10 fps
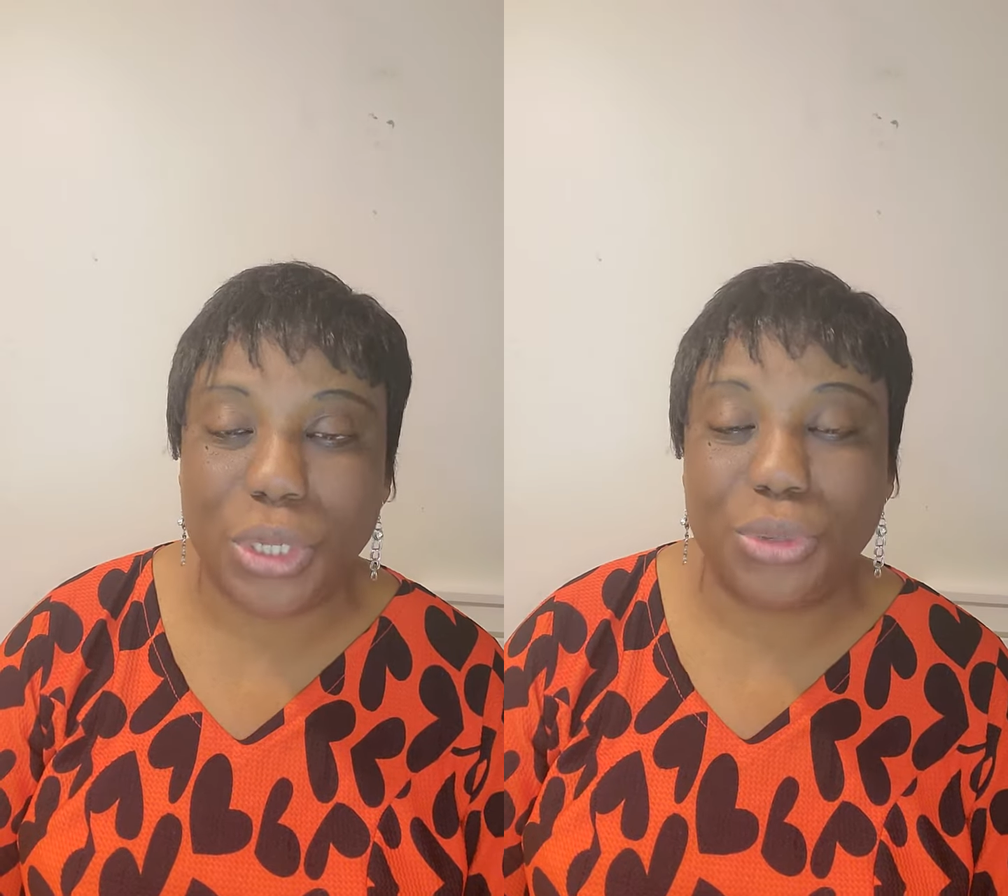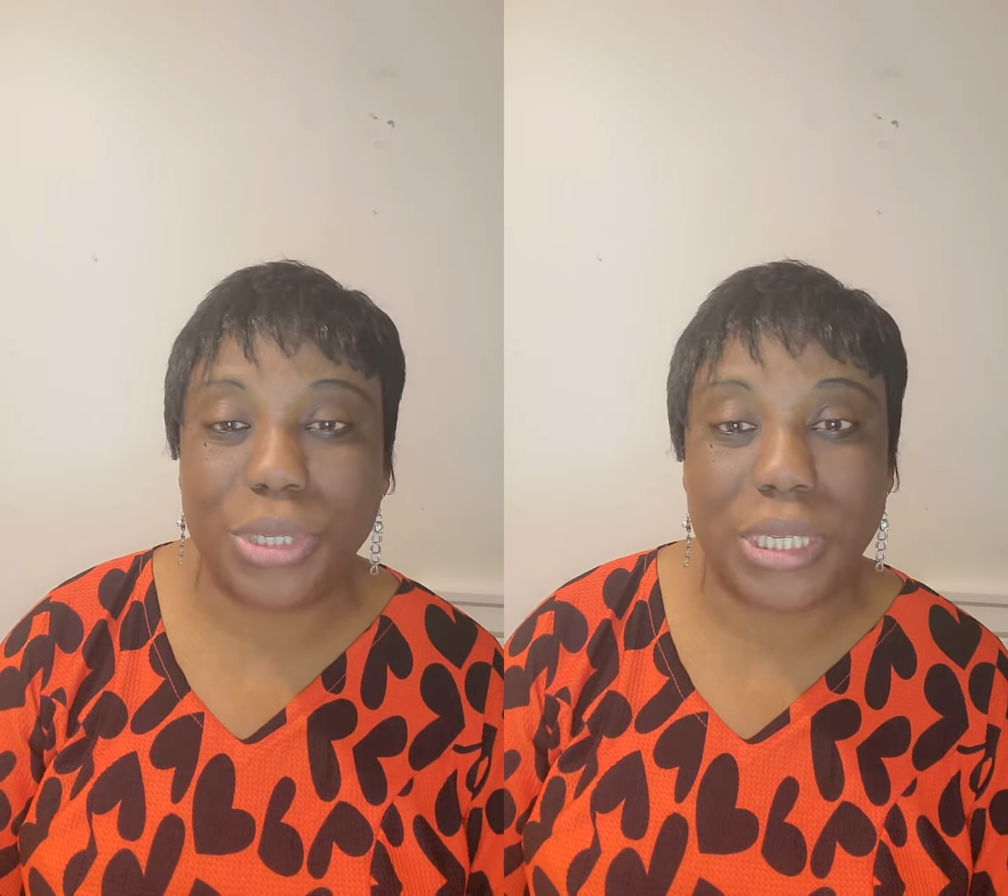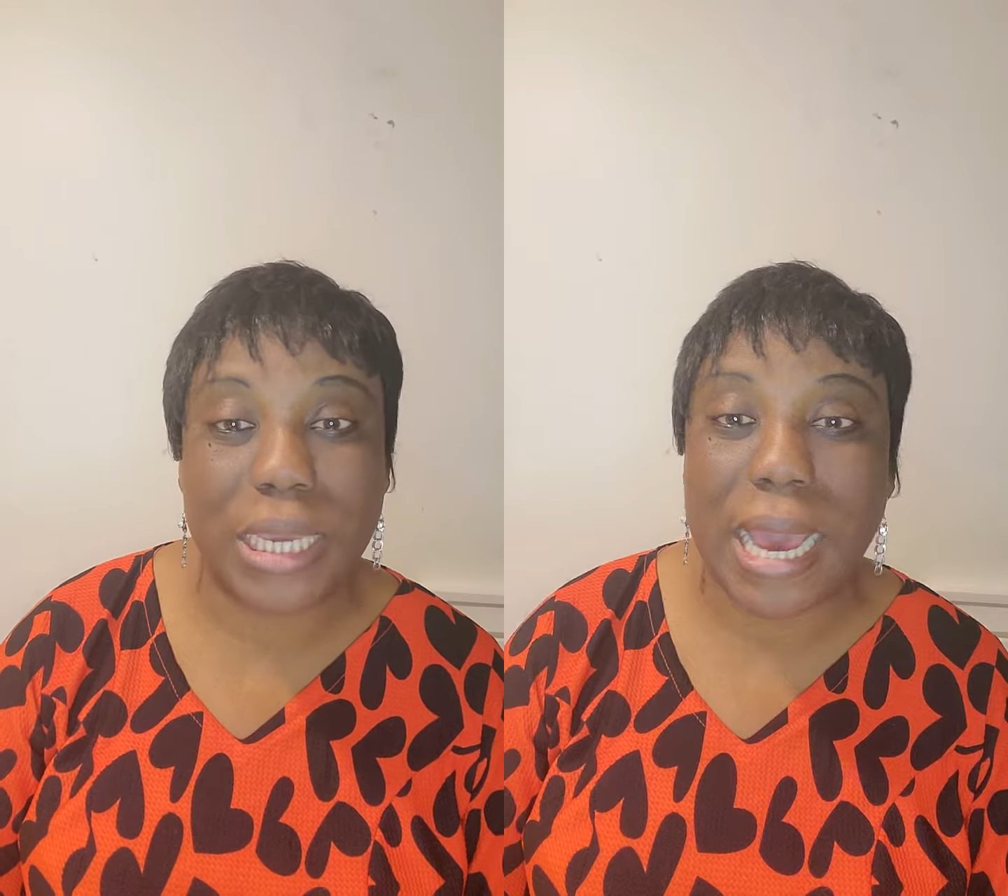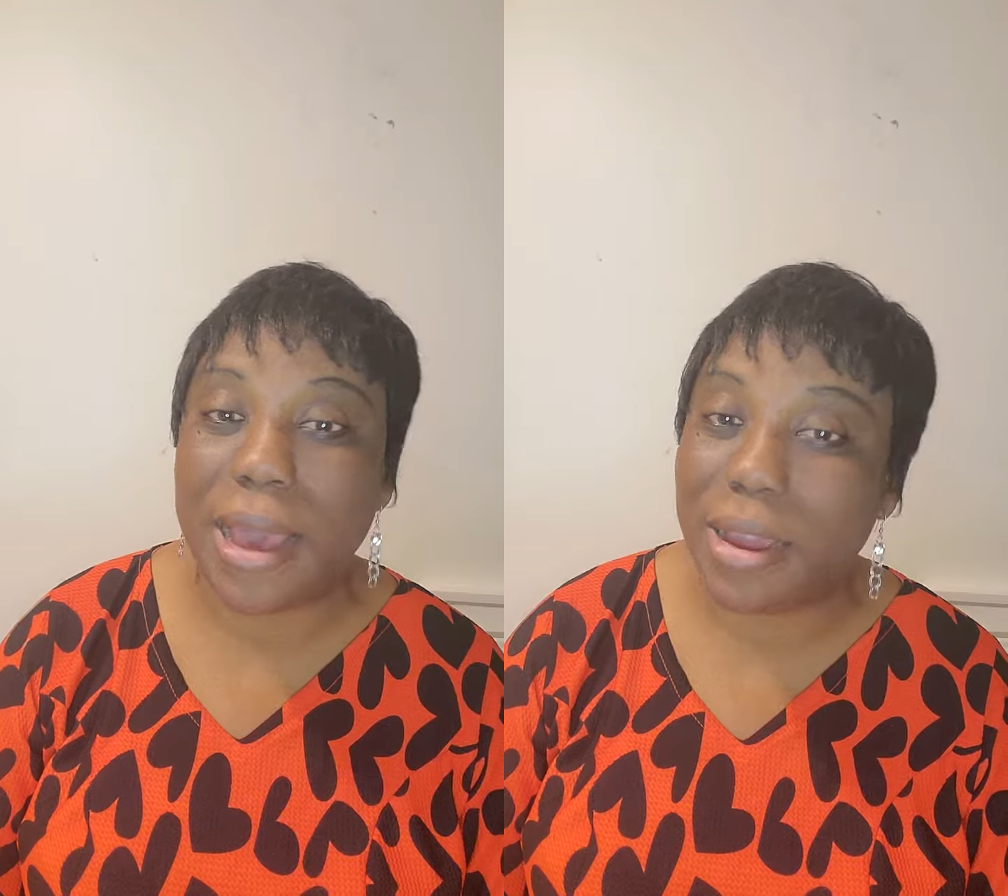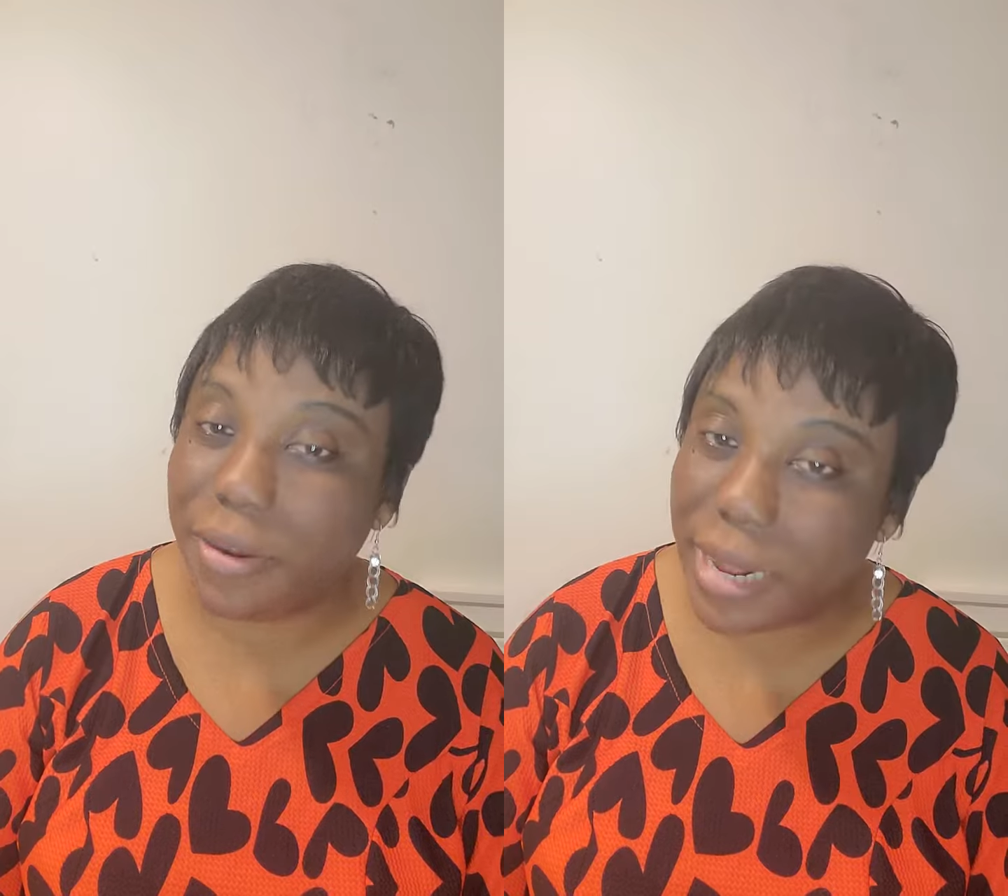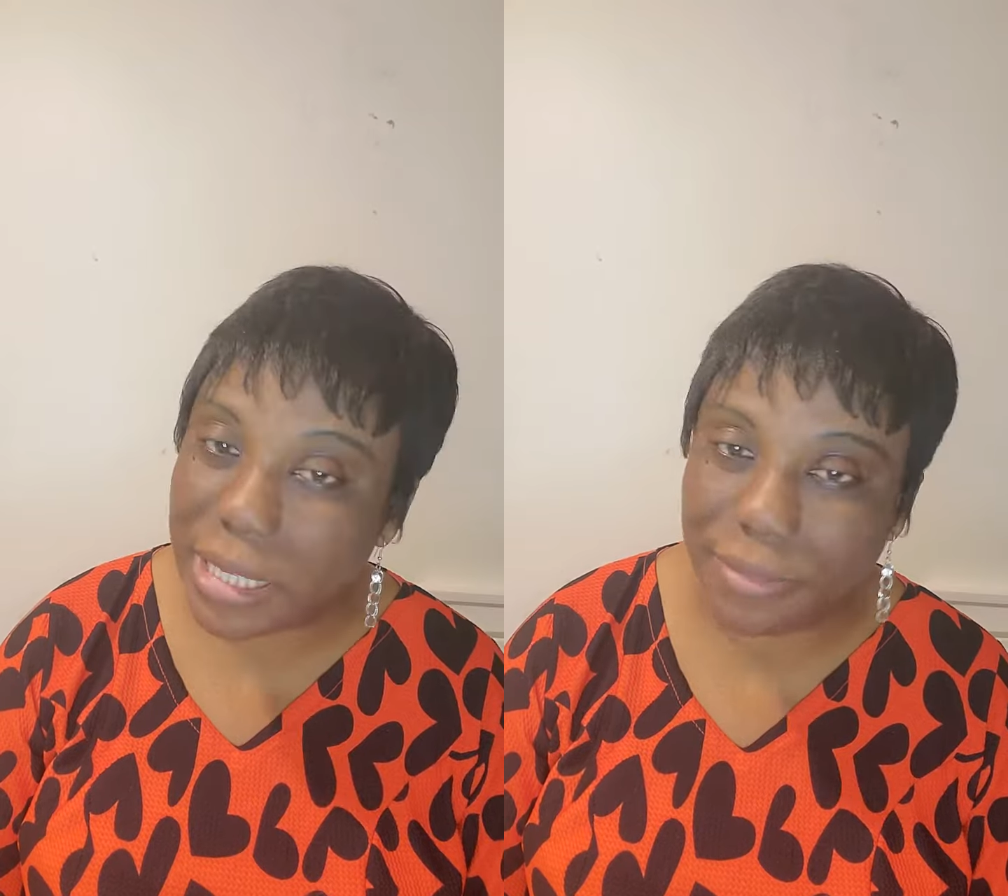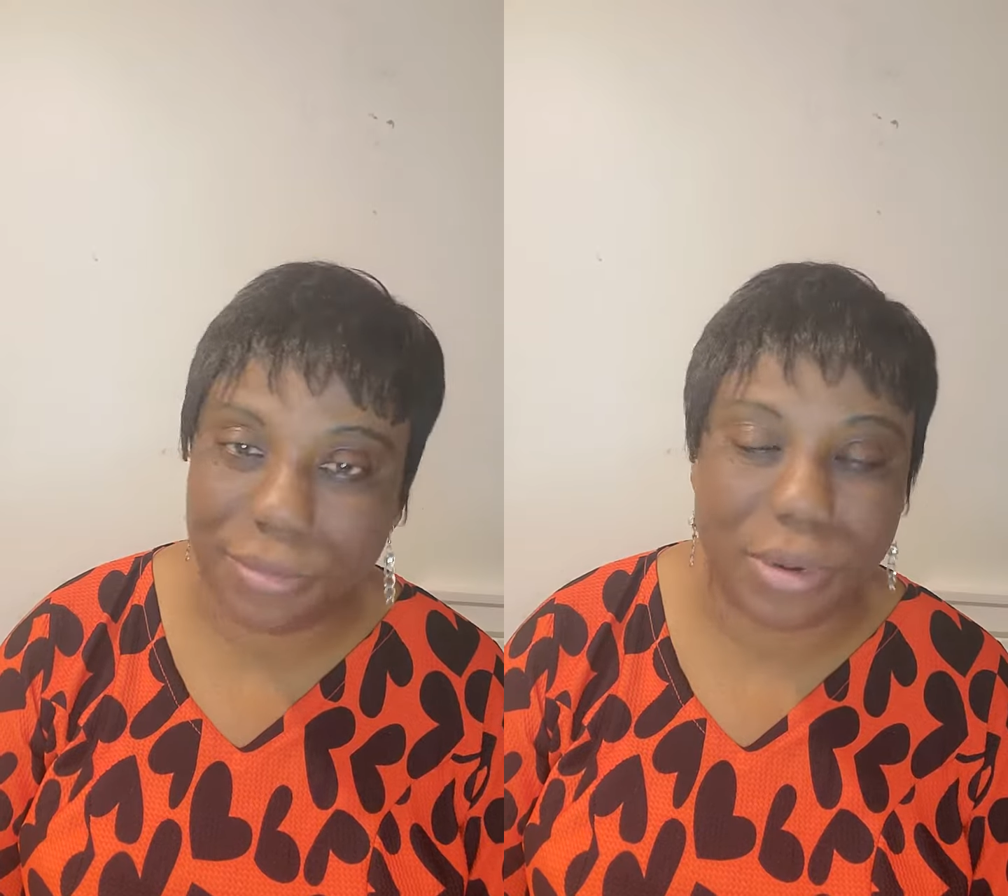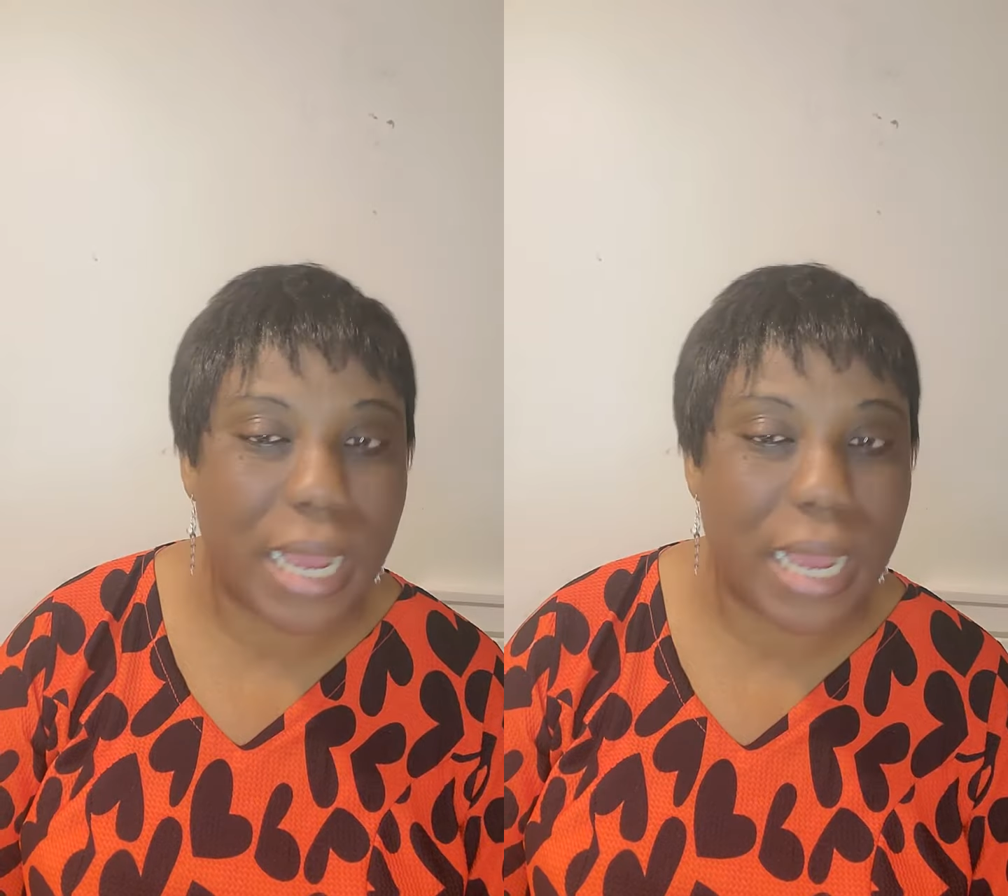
to see how grateful